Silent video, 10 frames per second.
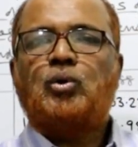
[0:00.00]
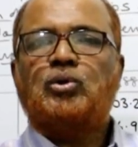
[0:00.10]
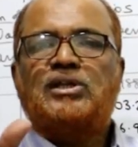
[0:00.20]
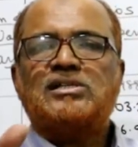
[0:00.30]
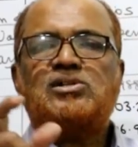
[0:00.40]

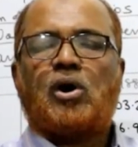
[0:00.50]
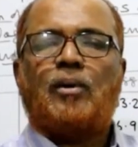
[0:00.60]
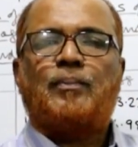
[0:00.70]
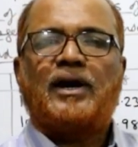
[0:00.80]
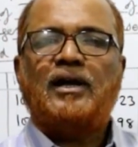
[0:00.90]
To this
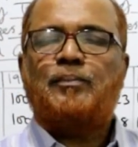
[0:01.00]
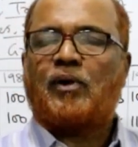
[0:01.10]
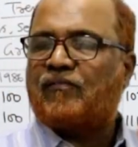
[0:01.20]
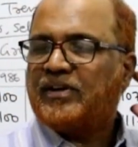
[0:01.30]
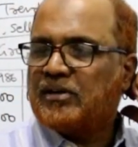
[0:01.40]
operating
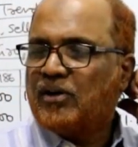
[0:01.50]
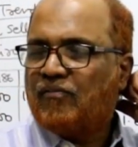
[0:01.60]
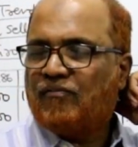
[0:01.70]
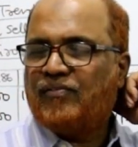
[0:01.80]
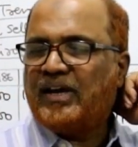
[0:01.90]
profit,
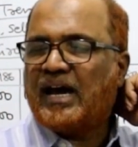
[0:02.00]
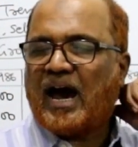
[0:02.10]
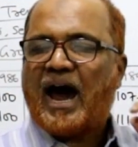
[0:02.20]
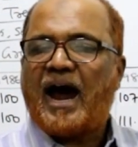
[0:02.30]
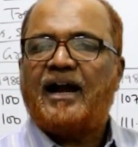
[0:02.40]

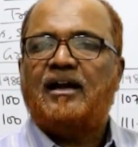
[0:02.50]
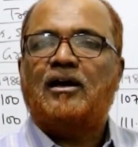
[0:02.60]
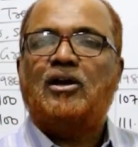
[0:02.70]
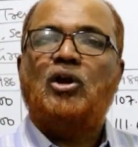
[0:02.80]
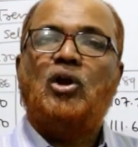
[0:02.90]
we
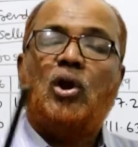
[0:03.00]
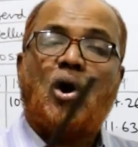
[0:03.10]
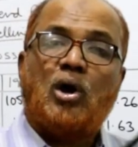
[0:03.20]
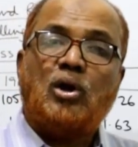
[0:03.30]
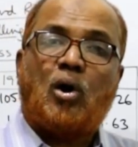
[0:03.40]
add
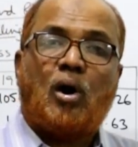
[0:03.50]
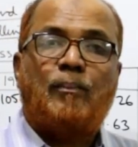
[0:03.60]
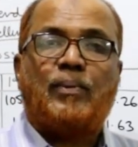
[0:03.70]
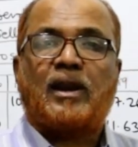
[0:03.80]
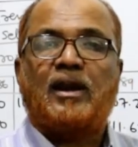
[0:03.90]

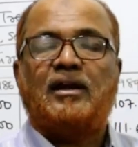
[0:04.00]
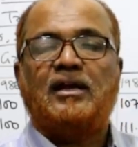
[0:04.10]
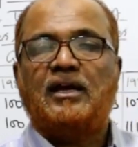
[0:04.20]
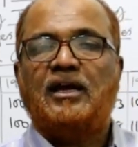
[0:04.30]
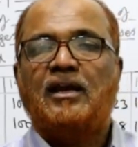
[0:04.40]

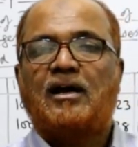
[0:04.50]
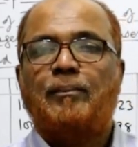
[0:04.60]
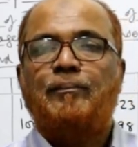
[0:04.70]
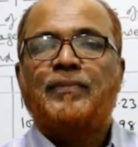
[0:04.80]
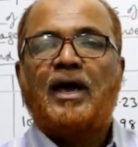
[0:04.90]
non-operating
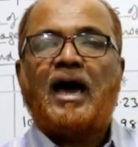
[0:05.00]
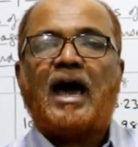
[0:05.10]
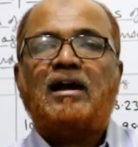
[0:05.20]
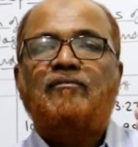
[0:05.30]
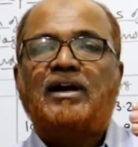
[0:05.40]
income
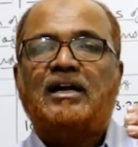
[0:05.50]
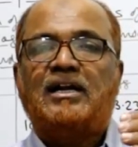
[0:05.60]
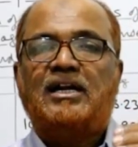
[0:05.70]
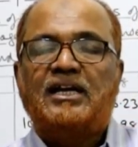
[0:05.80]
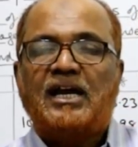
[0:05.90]
and
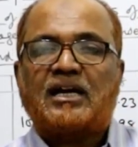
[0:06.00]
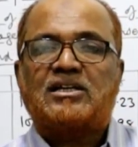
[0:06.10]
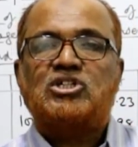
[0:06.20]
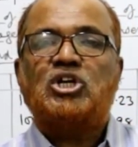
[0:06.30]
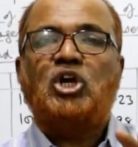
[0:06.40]
we
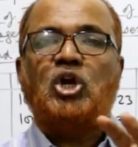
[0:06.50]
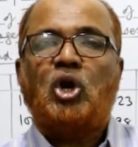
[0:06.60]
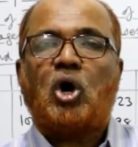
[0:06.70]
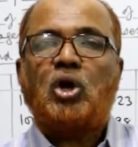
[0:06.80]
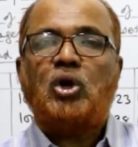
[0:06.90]
deduct
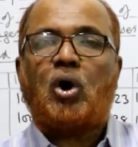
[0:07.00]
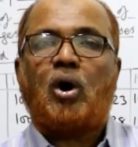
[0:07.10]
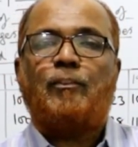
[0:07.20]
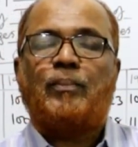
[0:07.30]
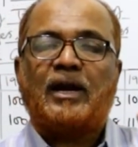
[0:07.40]

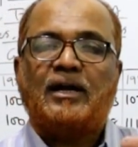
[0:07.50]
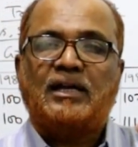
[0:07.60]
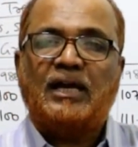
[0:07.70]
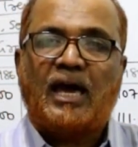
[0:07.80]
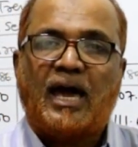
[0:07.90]

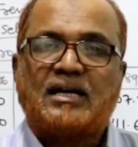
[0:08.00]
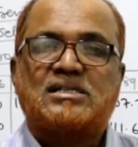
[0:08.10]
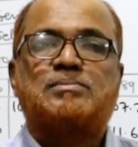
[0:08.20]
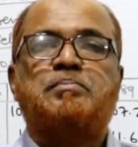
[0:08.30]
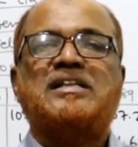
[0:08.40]
non-operating
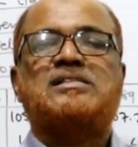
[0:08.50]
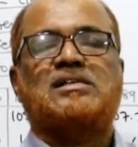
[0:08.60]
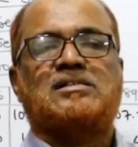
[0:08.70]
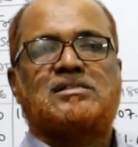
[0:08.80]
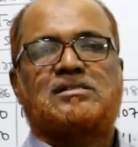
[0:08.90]

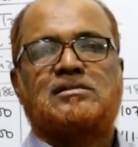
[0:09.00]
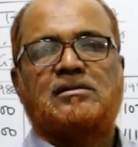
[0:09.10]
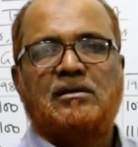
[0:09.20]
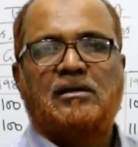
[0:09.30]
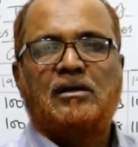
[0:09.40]
expenses.